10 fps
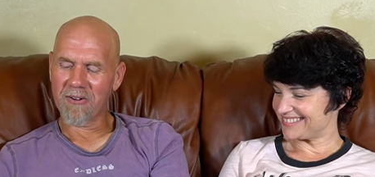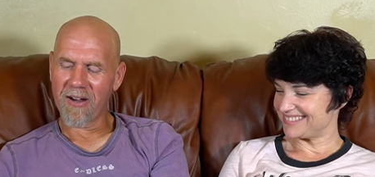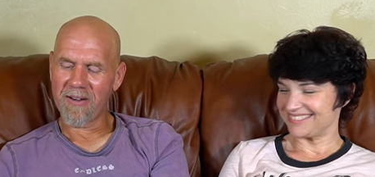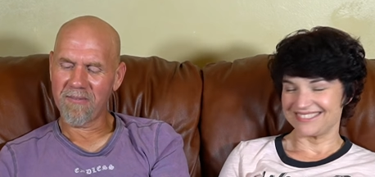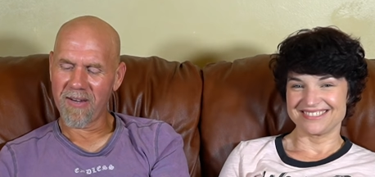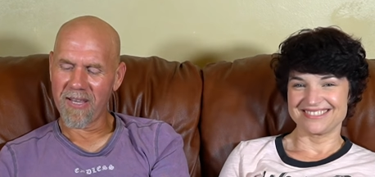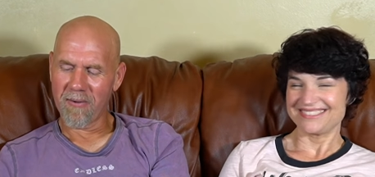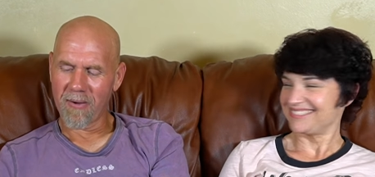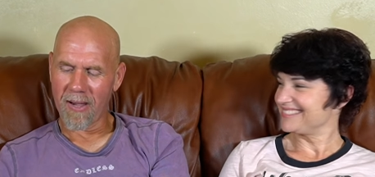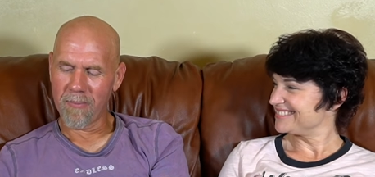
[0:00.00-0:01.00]
Speaker 1: great
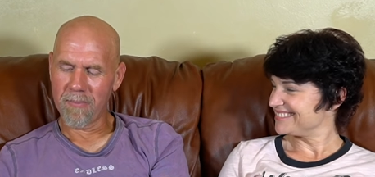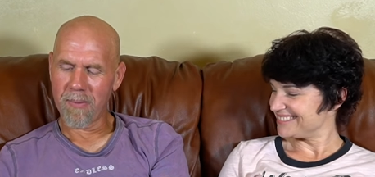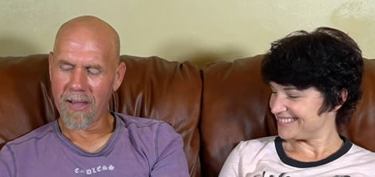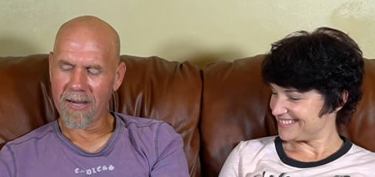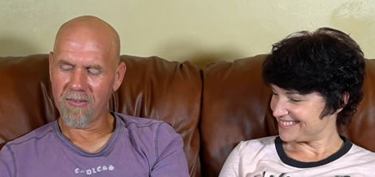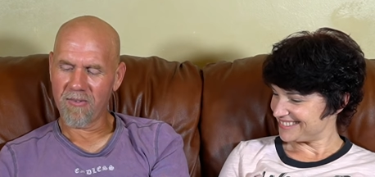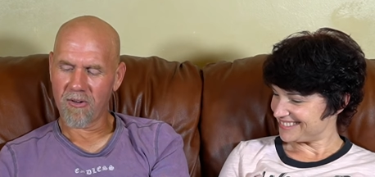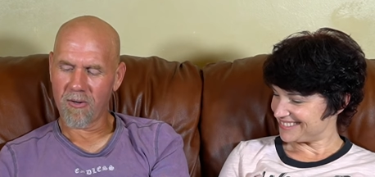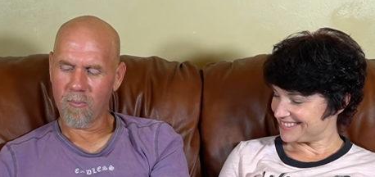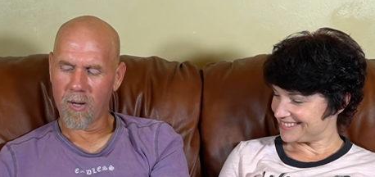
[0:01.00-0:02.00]
video. I went back and
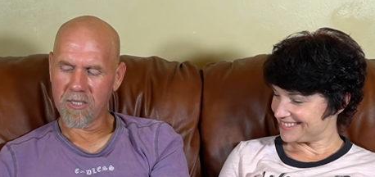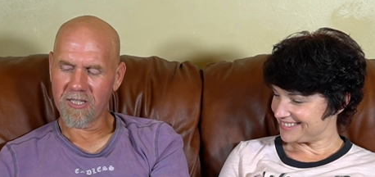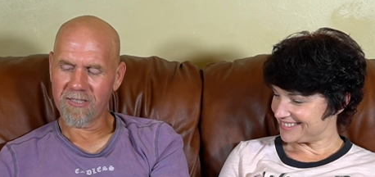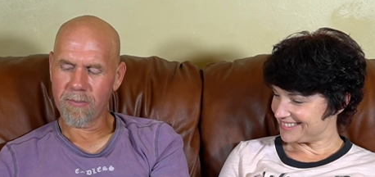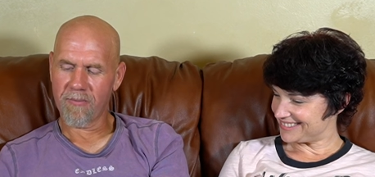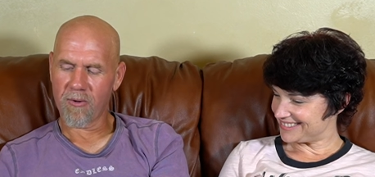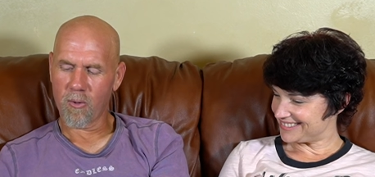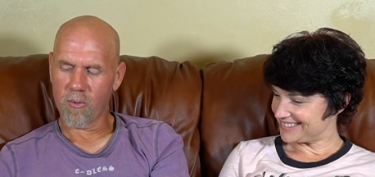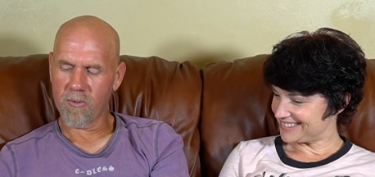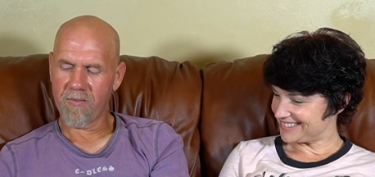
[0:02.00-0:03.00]
started watching some of your
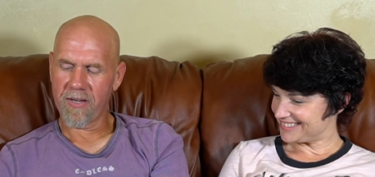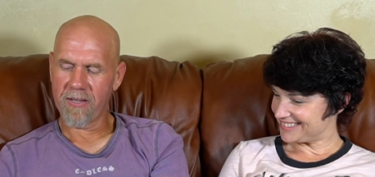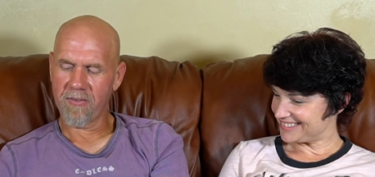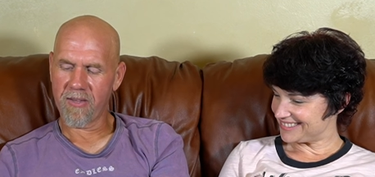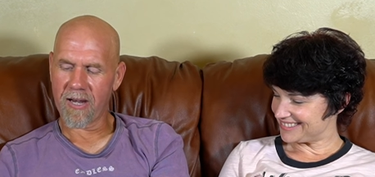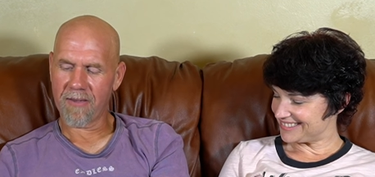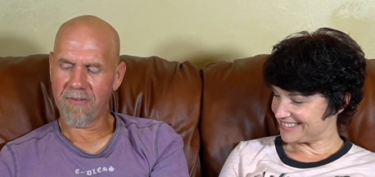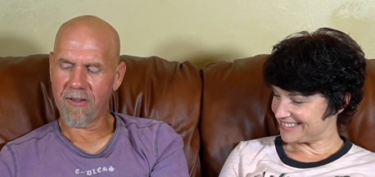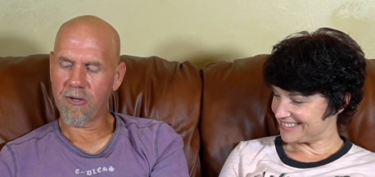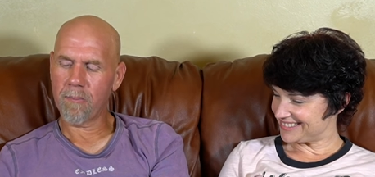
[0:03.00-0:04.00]
older videos, and I
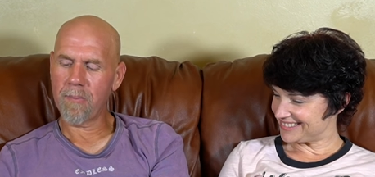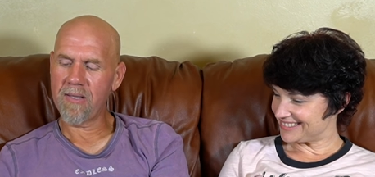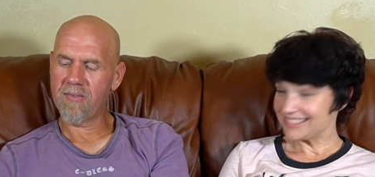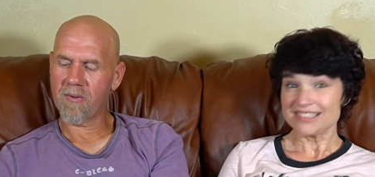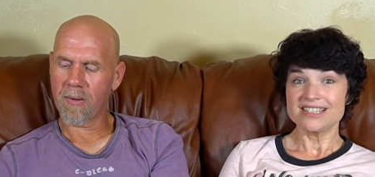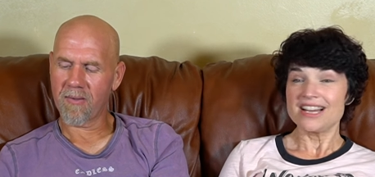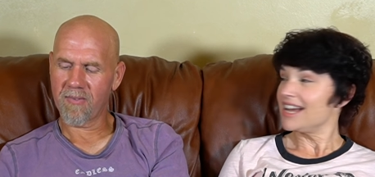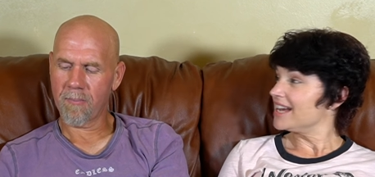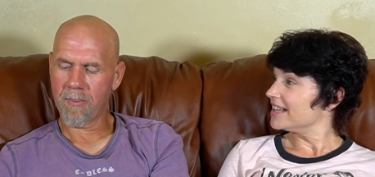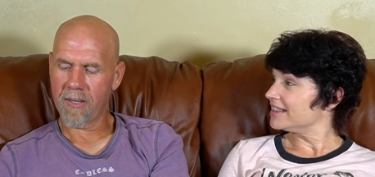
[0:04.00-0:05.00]
found your miso
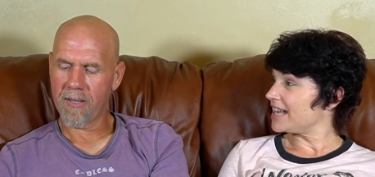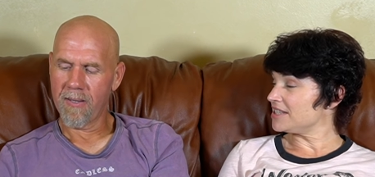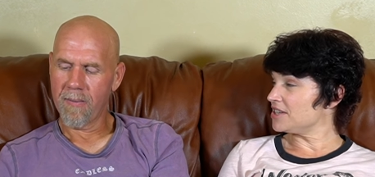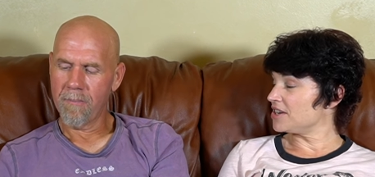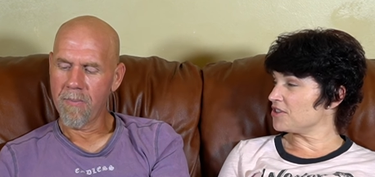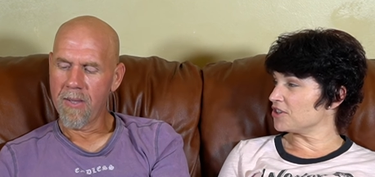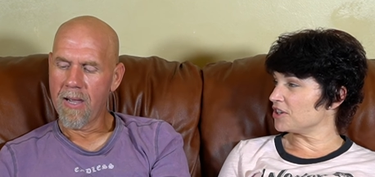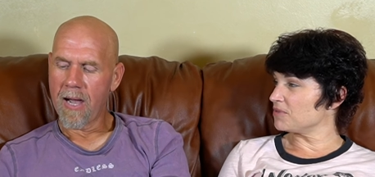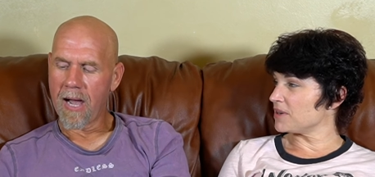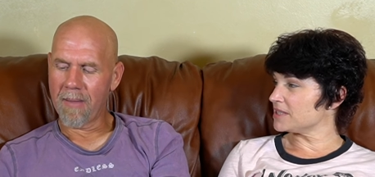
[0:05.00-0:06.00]
recipe.
Speaker 2: That's another
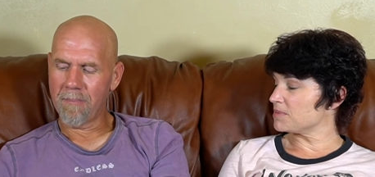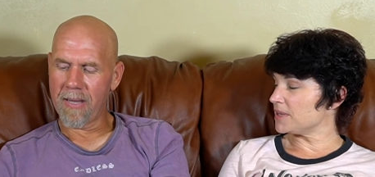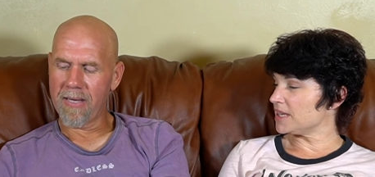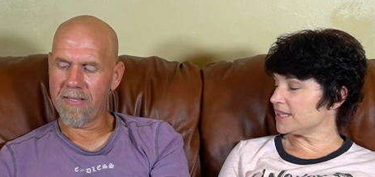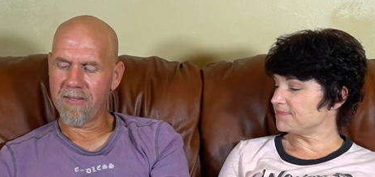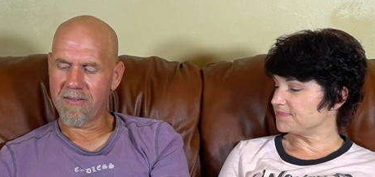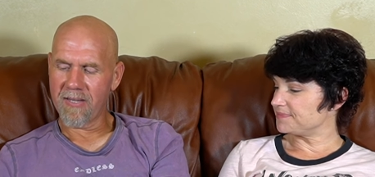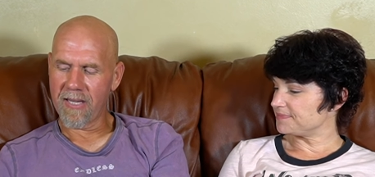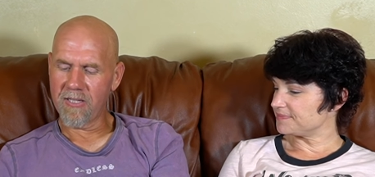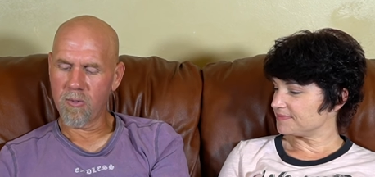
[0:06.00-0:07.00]
good
Speaker 1: recipe. I made it to
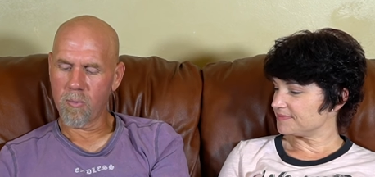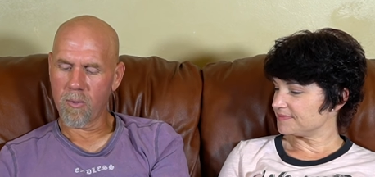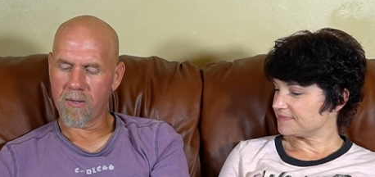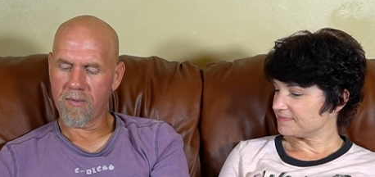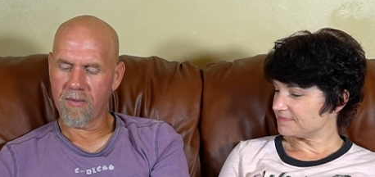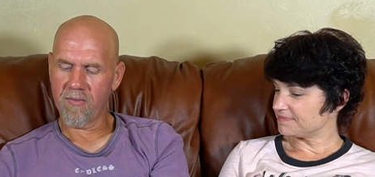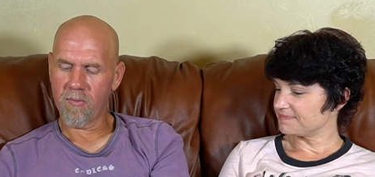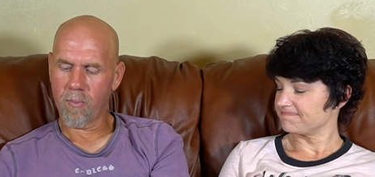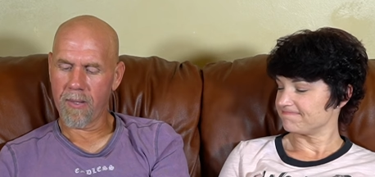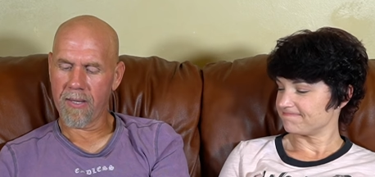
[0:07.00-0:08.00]
take to work
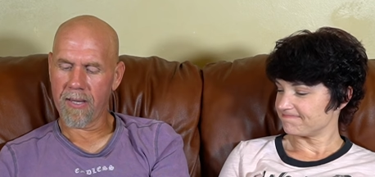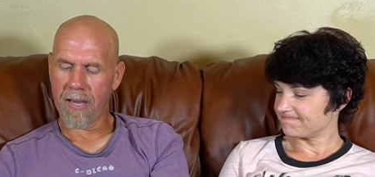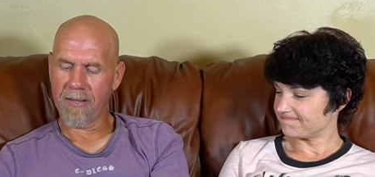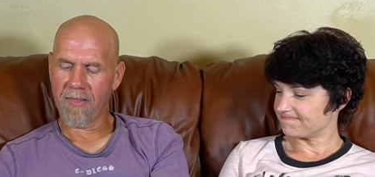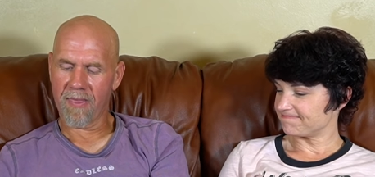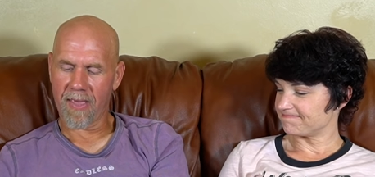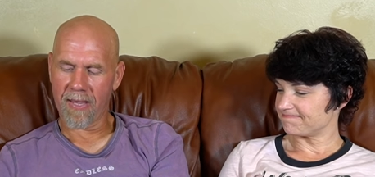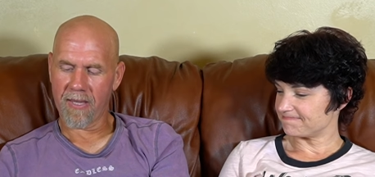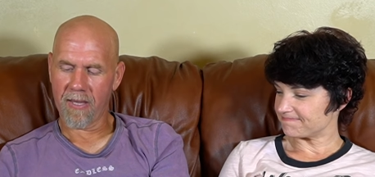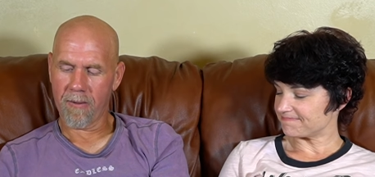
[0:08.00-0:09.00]
this week, and
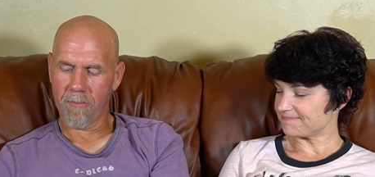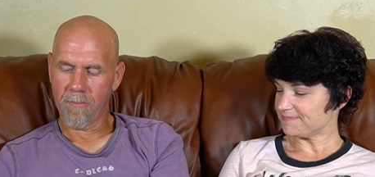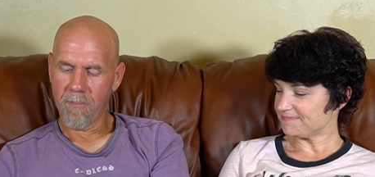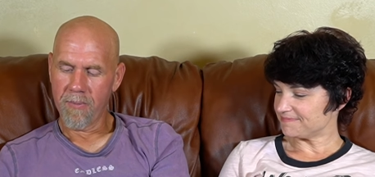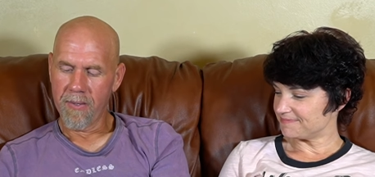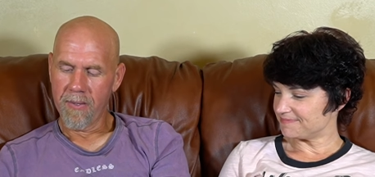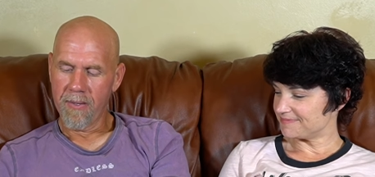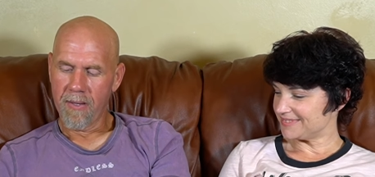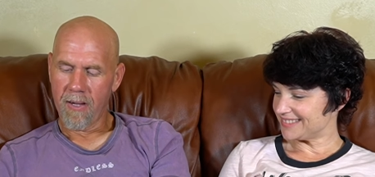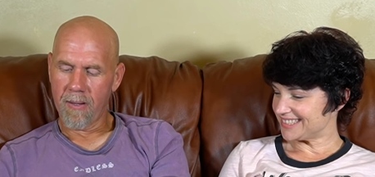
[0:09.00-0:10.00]
thank you.
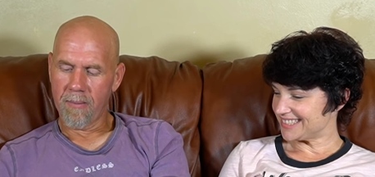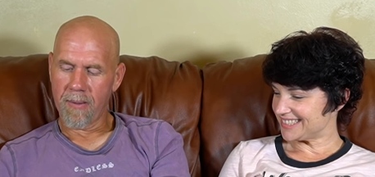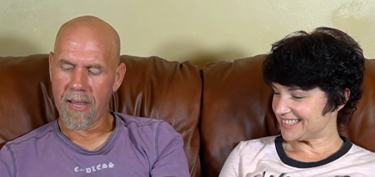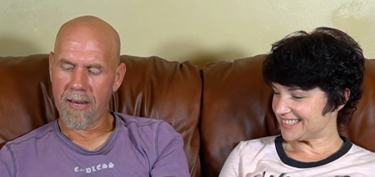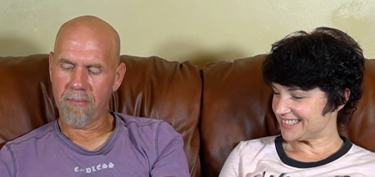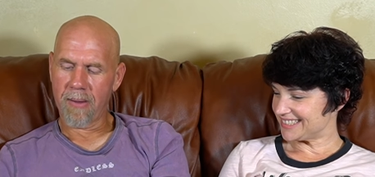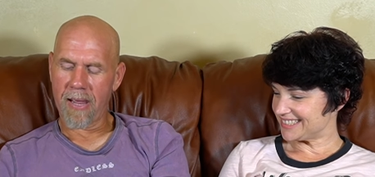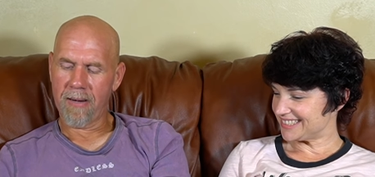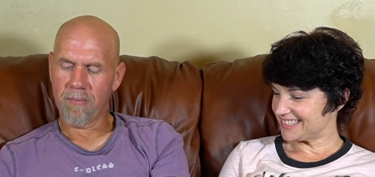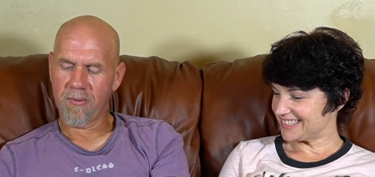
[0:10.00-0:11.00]
Uh, and, and it